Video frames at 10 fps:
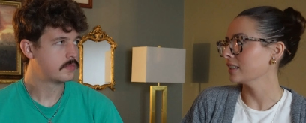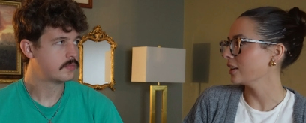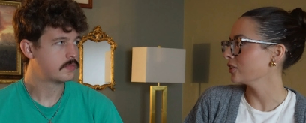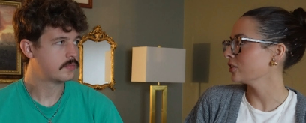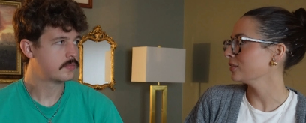
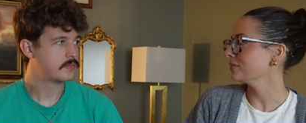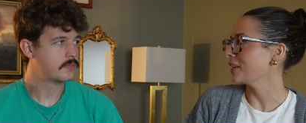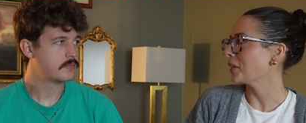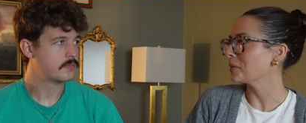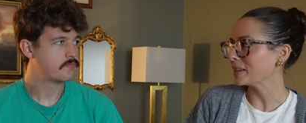Speaker 1: Daniel
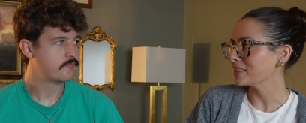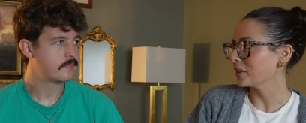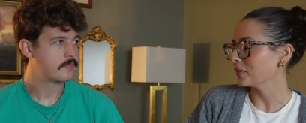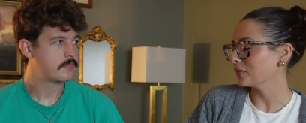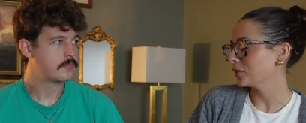found the best
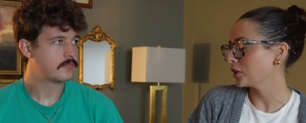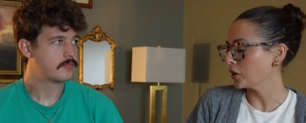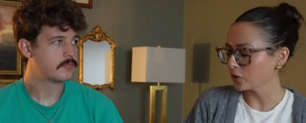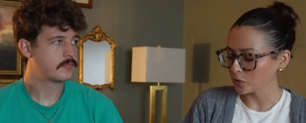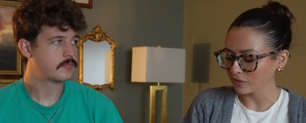stuff for
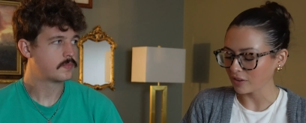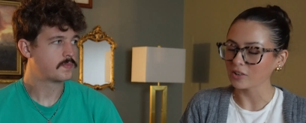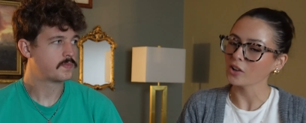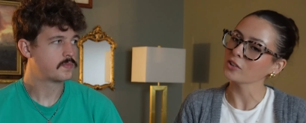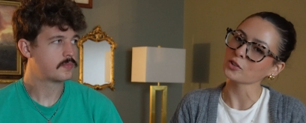under $25
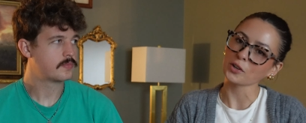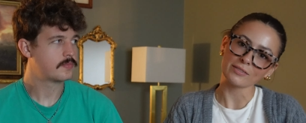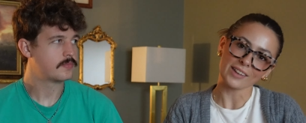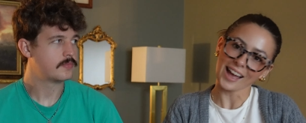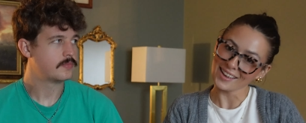or
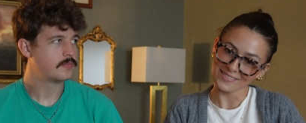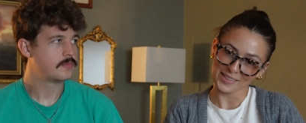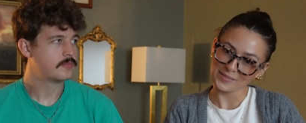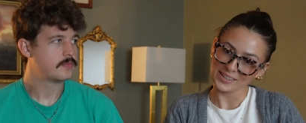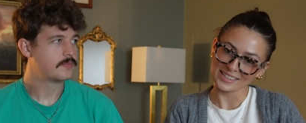if I
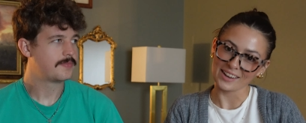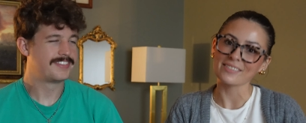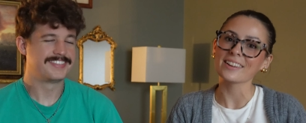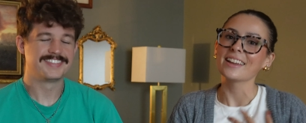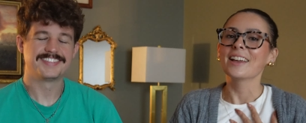found the best
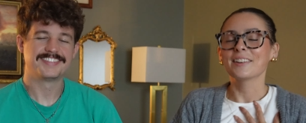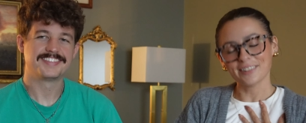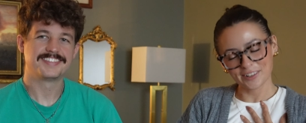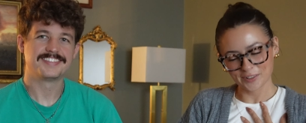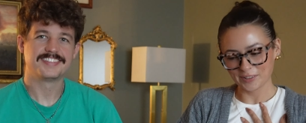stuff
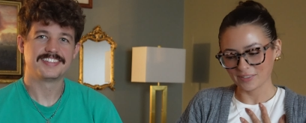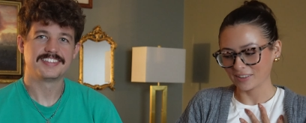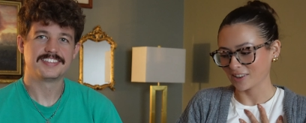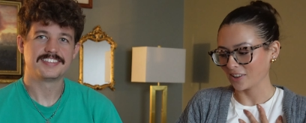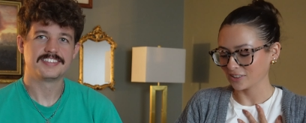for under
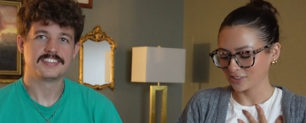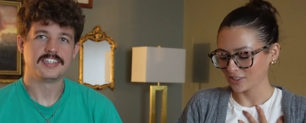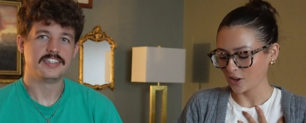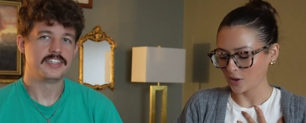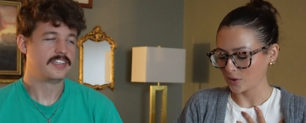$25.
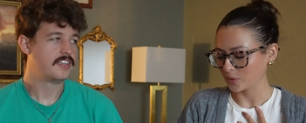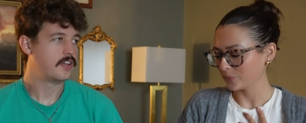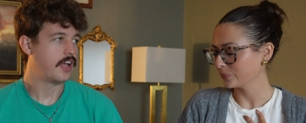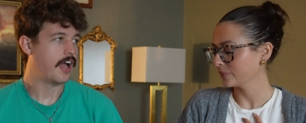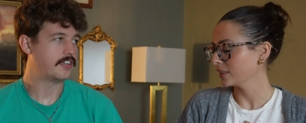
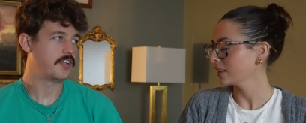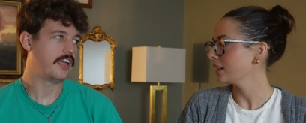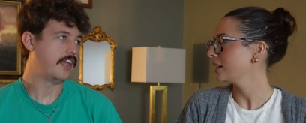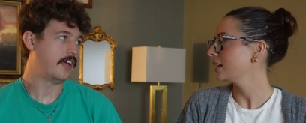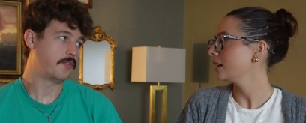So
Speaker 2: I,
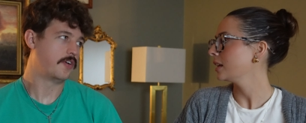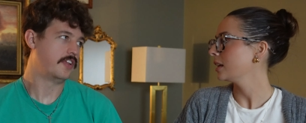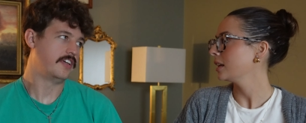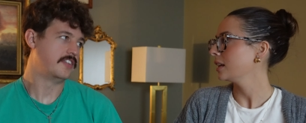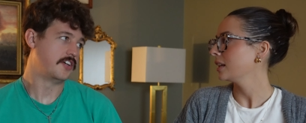it
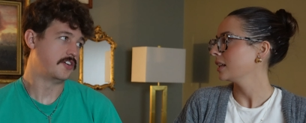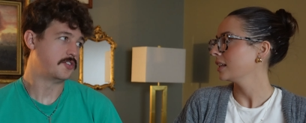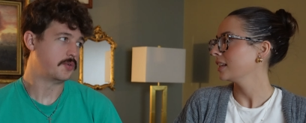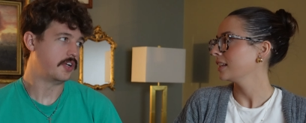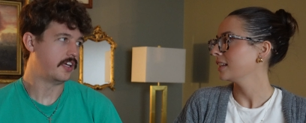really it's under
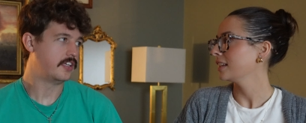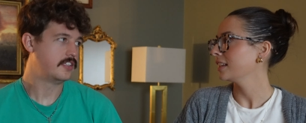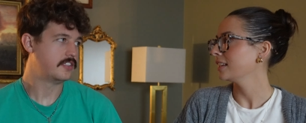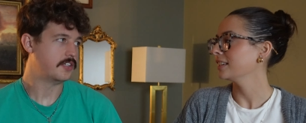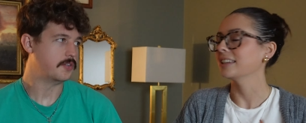20
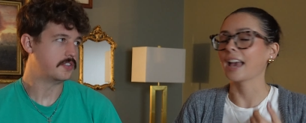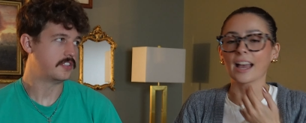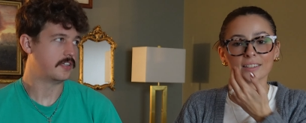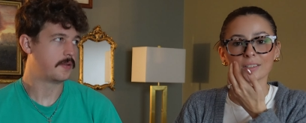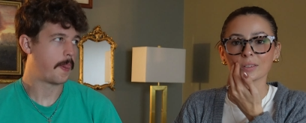
Speaker 1: too.
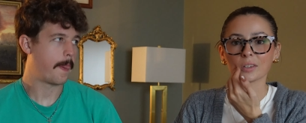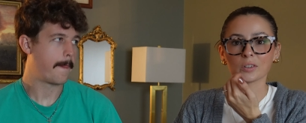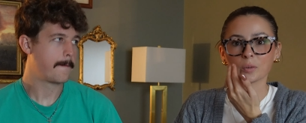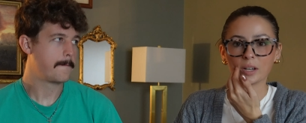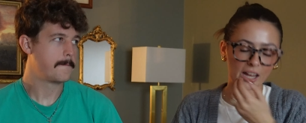Yeah, so. so it's
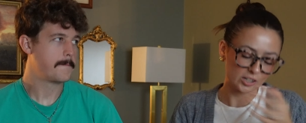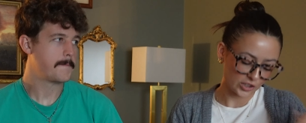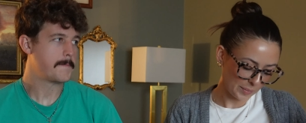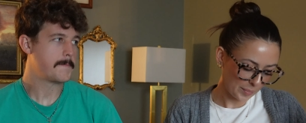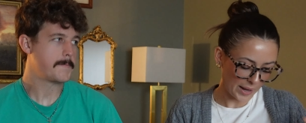under 20
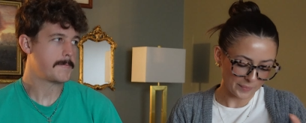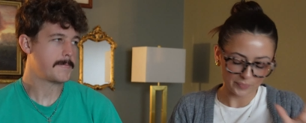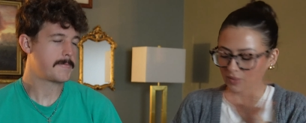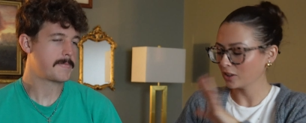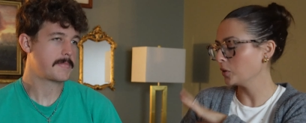actually. But
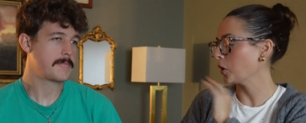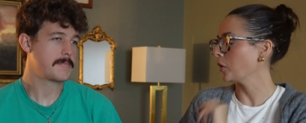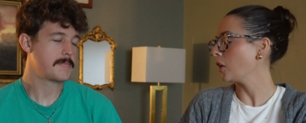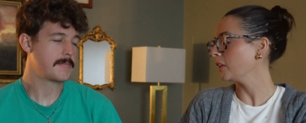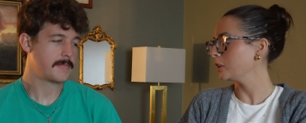you can
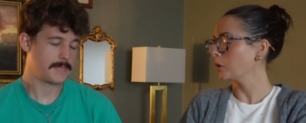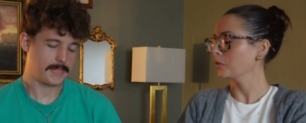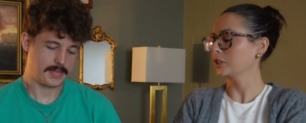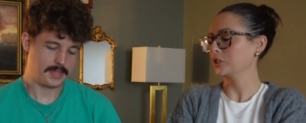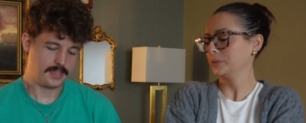go. I'll let you go
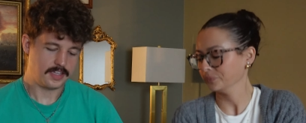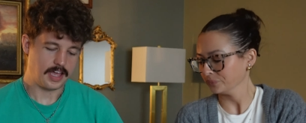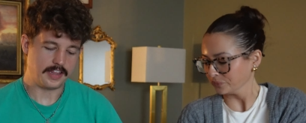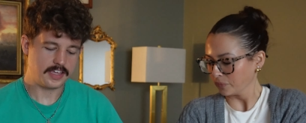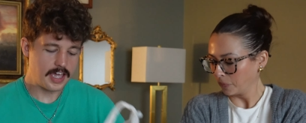
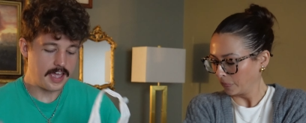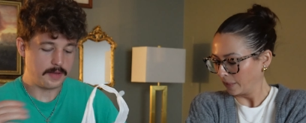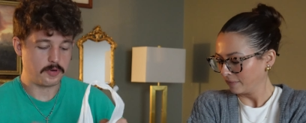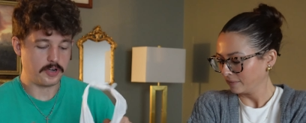first.
Speaker 2: I think I had